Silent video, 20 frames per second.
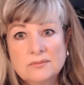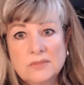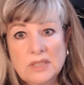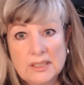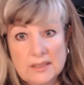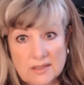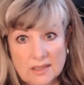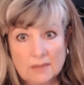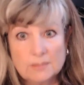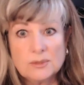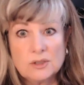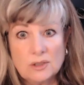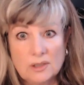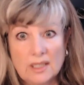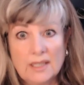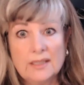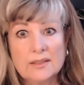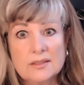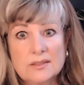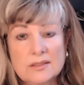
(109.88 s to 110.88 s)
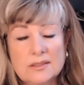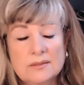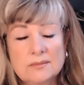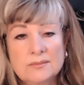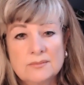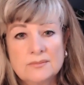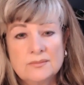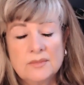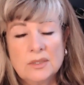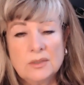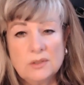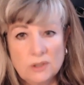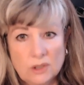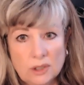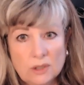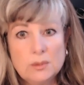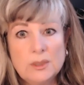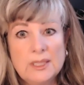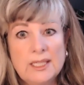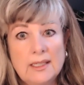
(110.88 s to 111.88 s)
It's up to us.
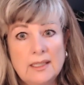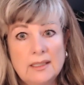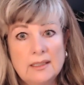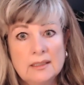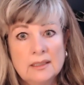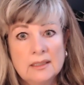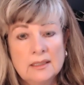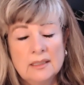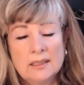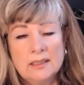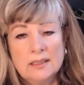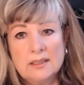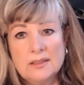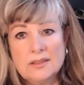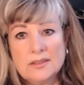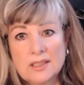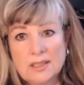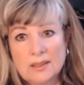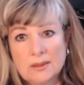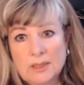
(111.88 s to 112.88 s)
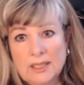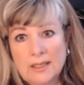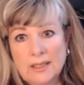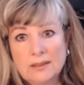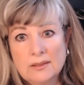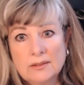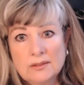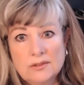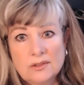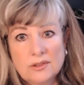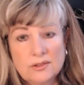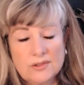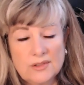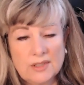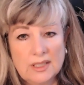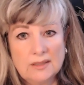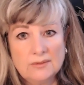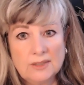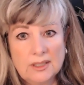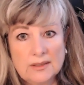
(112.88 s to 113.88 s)
Nobody is coming to
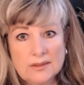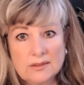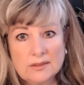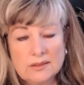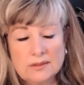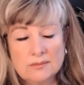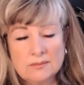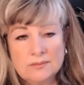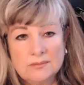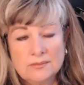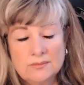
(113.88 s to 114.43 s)
save us.